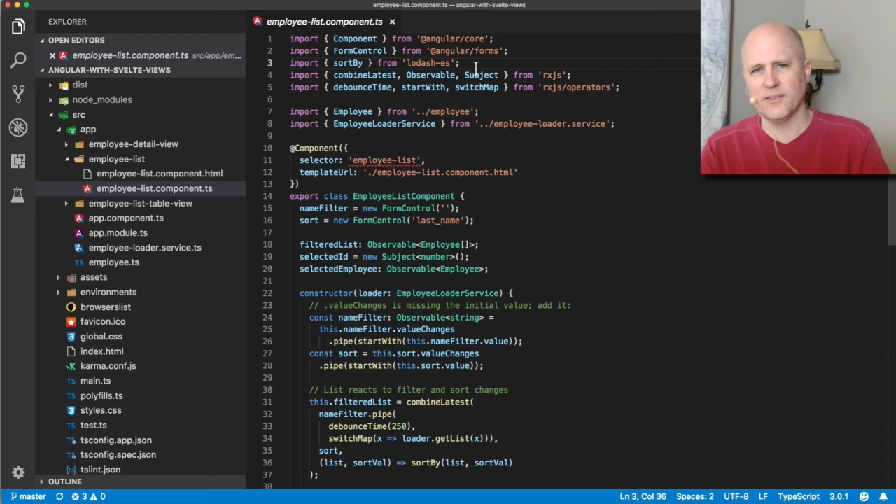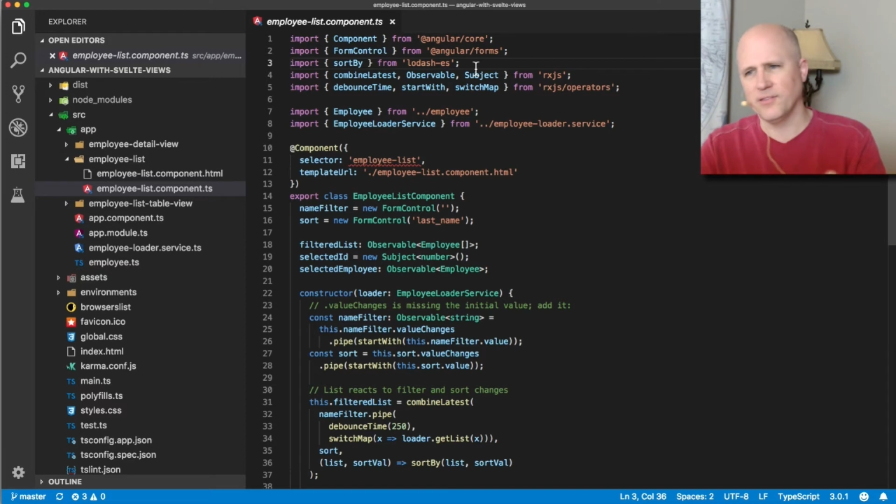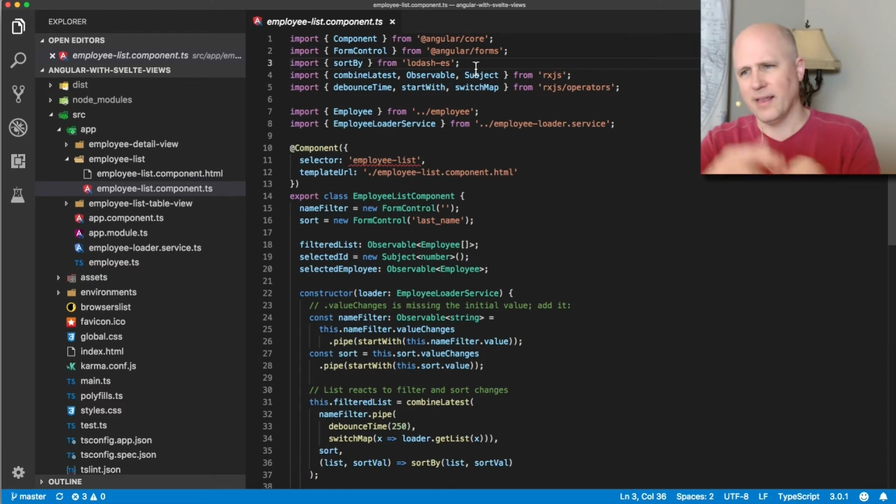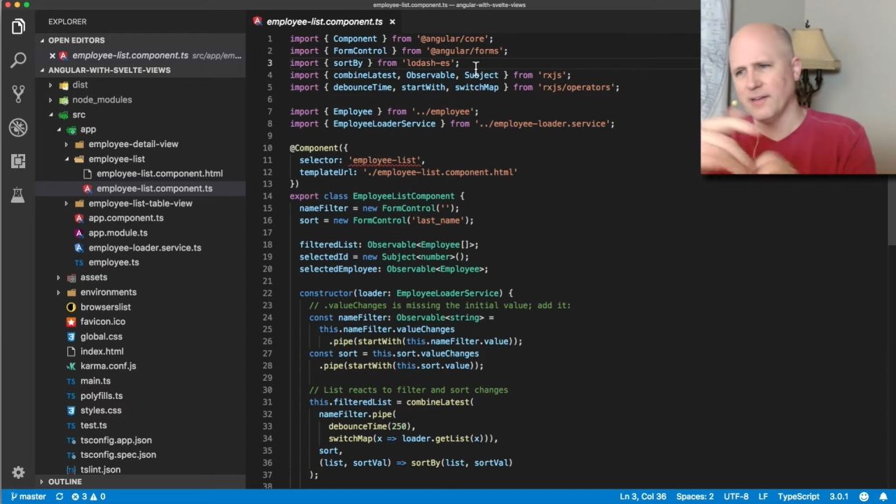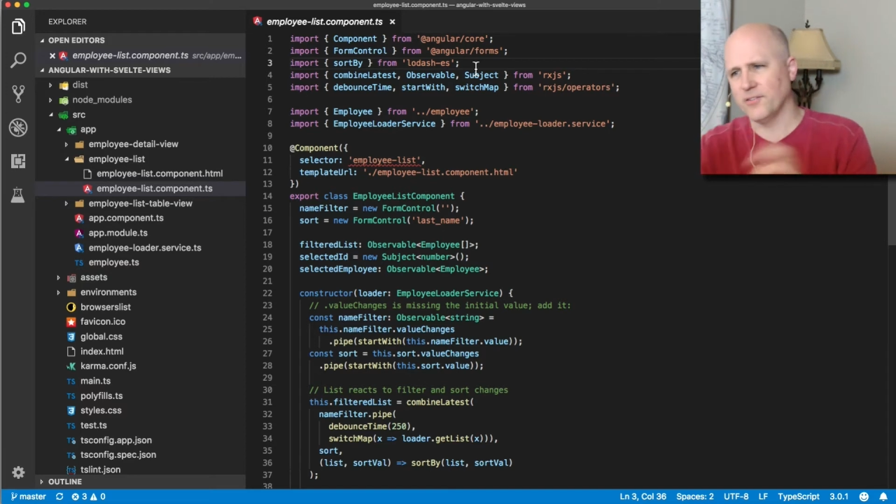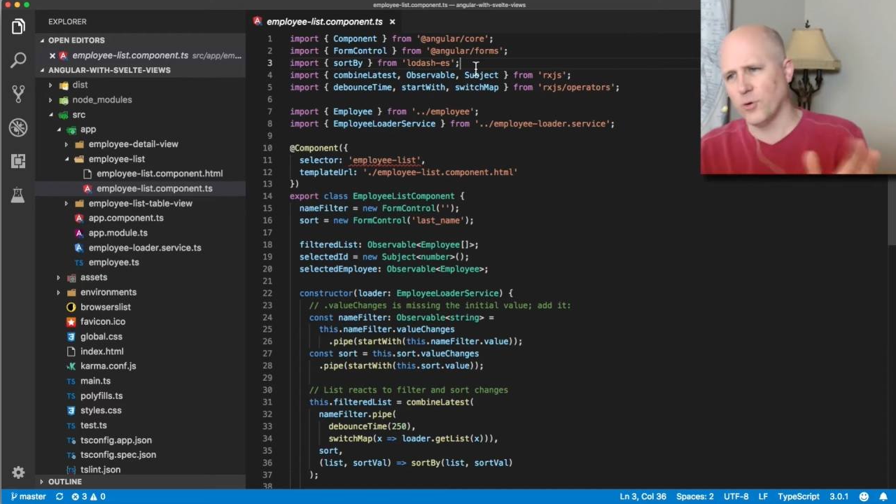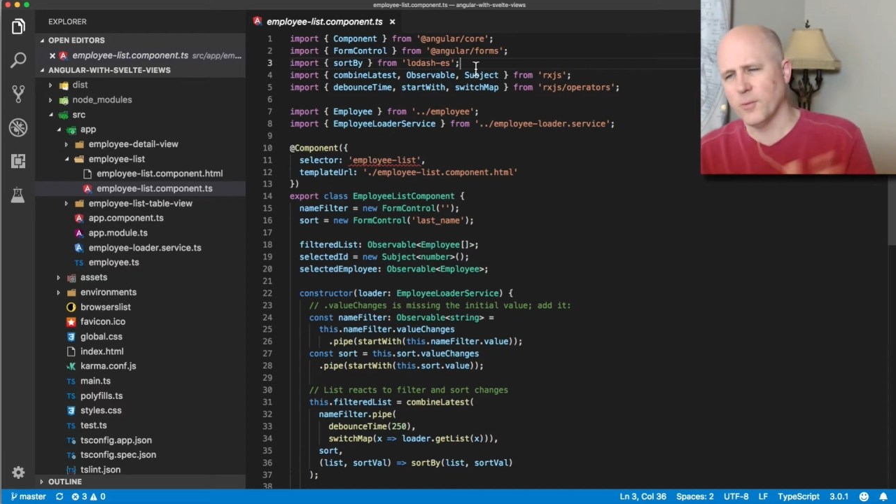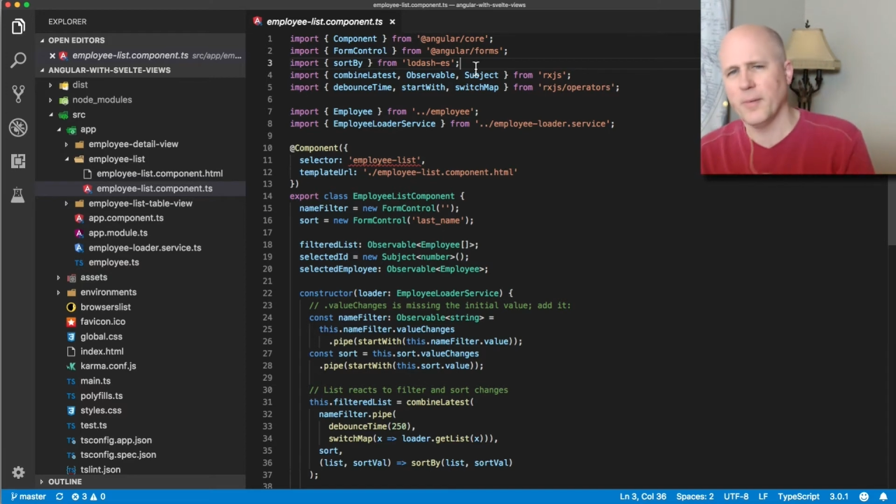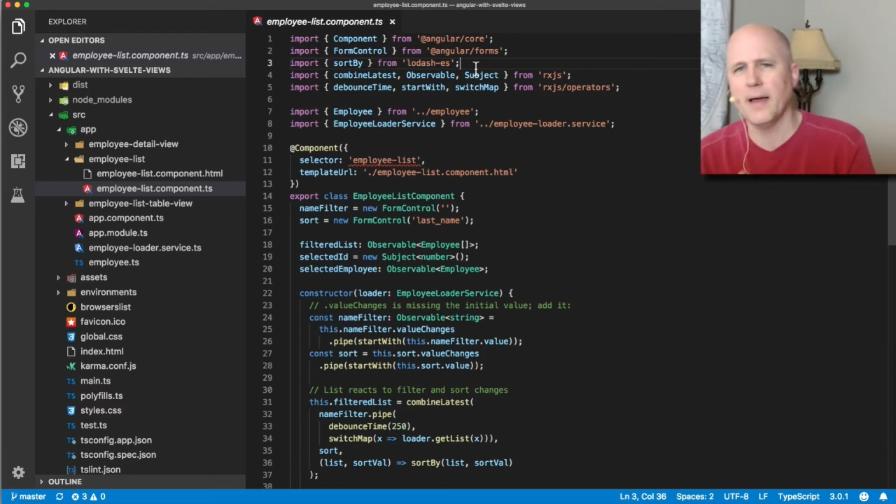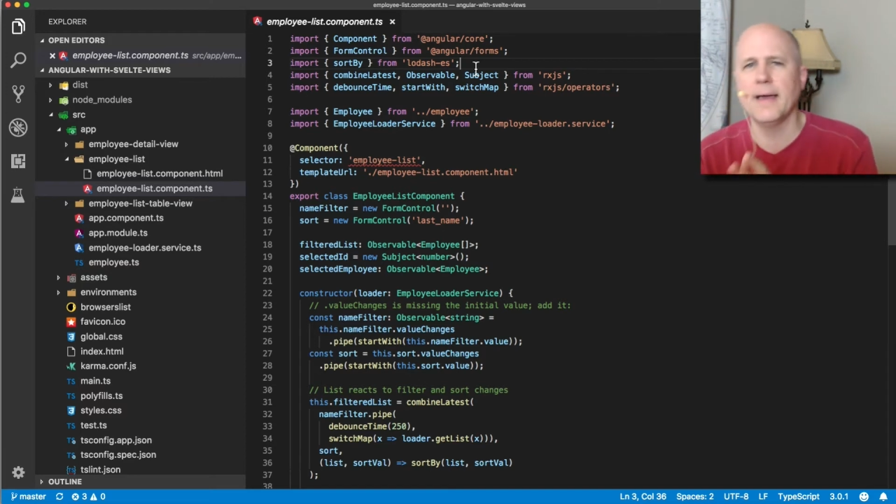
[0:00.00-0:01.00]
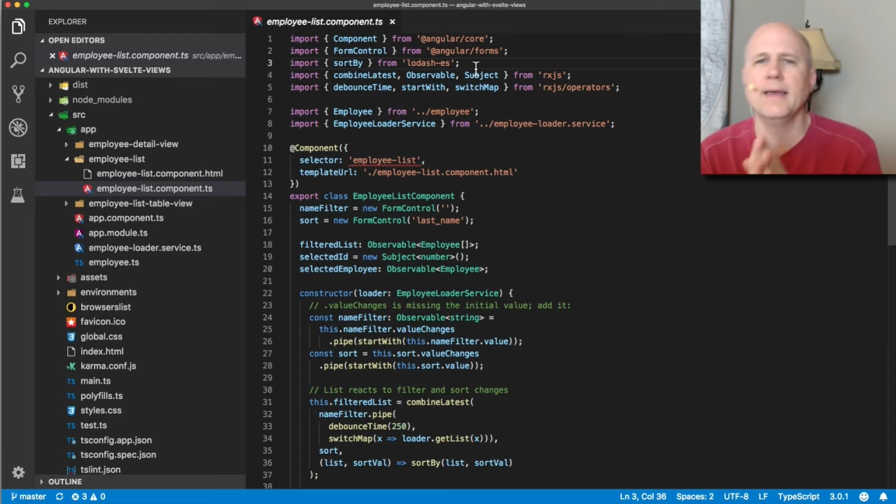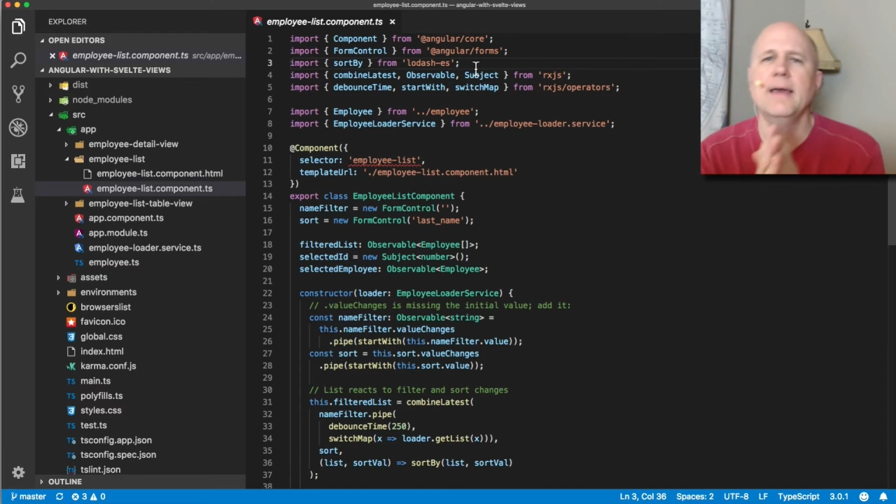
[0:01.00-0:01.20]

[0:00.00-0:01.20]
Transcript: slash sort by.